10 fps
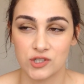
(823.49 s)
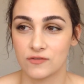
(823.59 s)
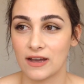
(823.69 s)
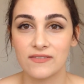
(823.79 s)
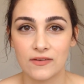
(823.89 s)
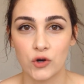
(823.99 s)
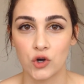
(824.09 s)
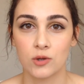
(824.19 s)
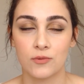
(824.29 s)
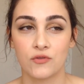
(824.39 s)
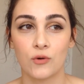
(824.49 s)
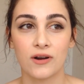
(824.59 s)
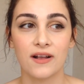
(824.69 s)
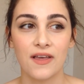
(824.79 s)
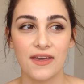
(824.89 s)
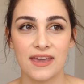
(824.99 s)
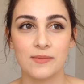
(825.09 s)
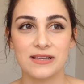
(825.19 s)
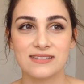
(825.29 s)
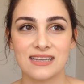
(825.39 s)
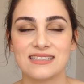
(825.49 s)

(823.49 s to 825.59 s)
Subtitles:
So if I've never heard it before, it means that